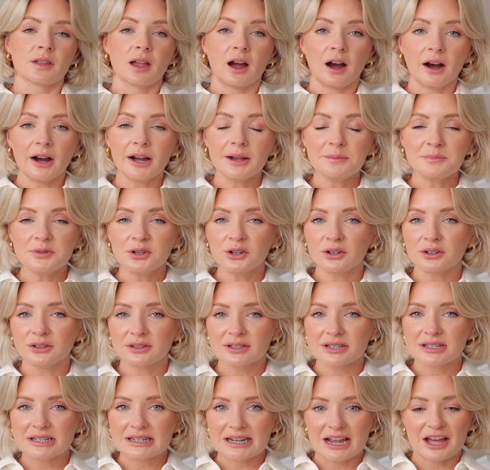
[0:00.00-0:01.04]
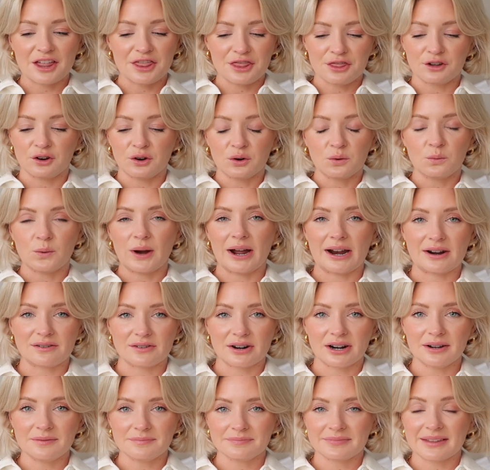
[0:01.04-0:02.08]
I'm not a thong
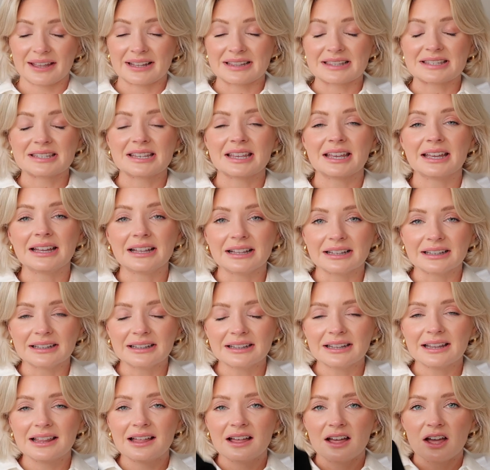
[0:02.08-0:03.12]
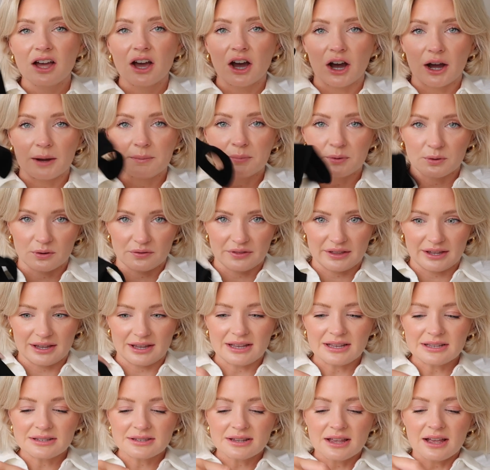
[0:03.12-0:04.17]
wearer until I bought
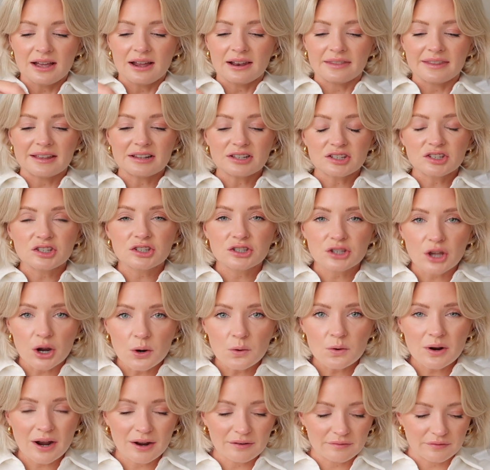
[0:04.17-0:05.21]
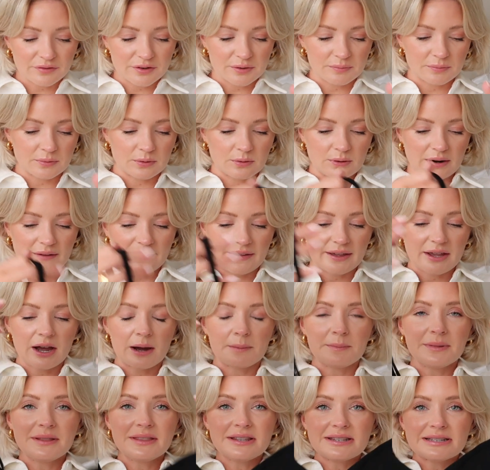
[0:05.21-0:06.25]
these. They're so comfortable and they
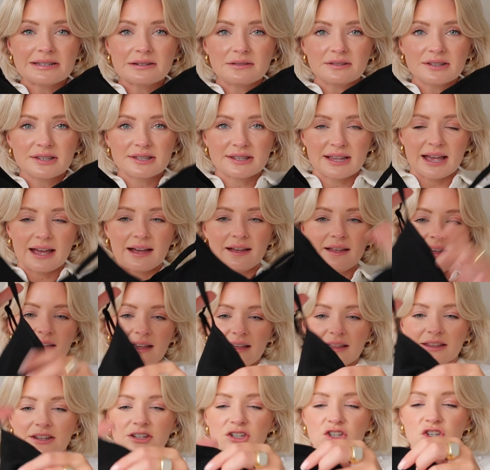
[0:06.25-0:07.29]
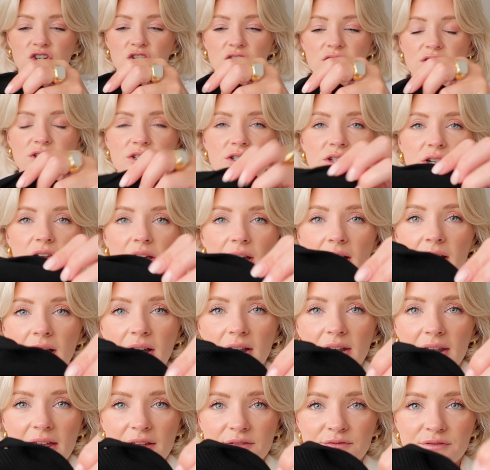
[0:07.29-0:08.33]
come in this little set. It's just
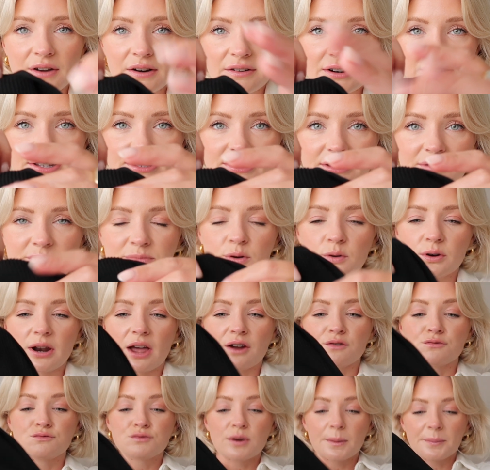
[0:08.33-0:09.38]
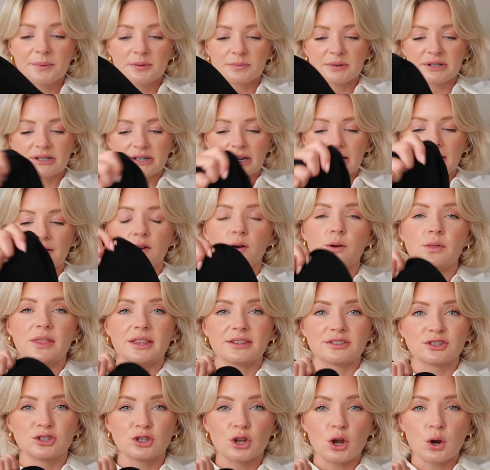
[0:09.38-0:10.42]
like very simple, like ribbed material.
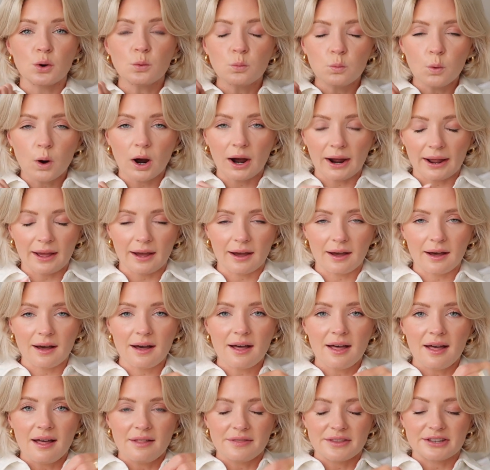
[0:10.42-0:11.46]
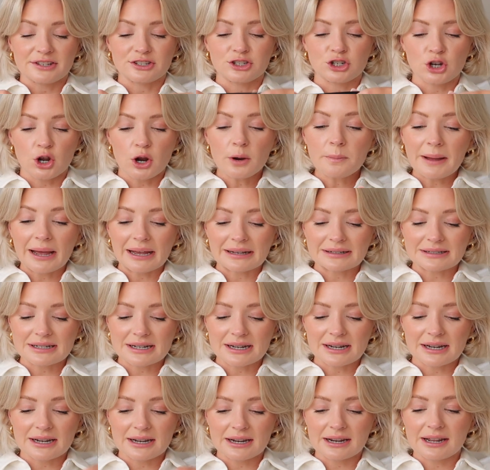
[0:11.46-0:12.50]
There's no wire, there's no
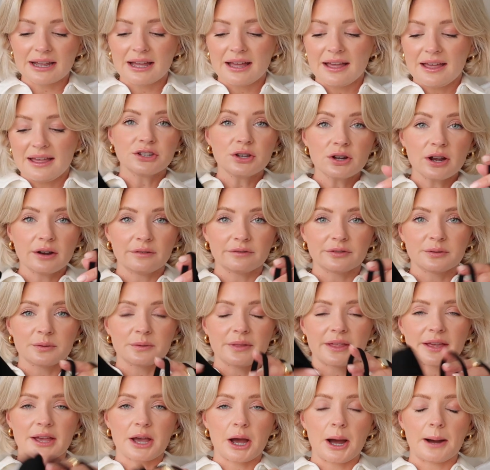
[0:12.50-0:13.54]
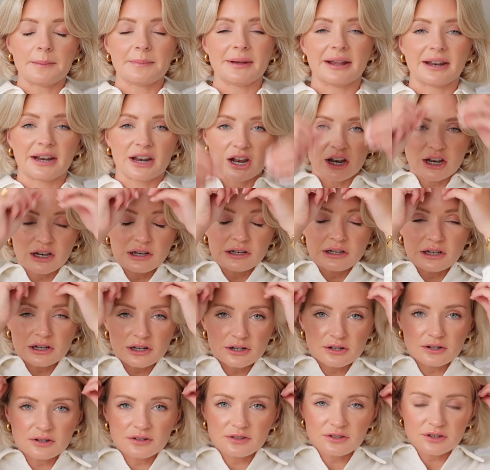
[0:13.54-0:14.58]
padding. So comfortable. They come in
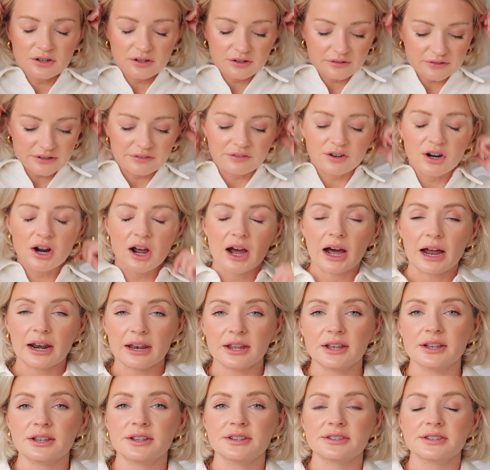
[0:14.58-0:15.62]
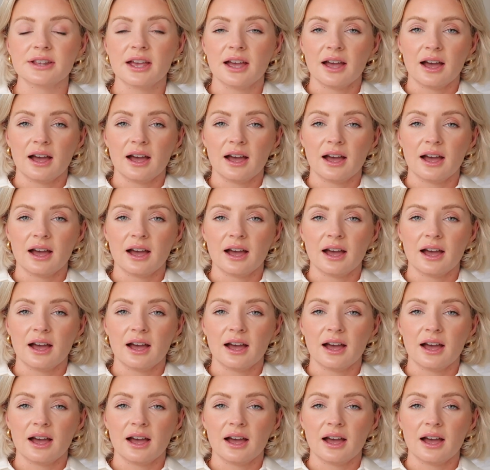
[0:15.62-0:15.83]
loads of different colours.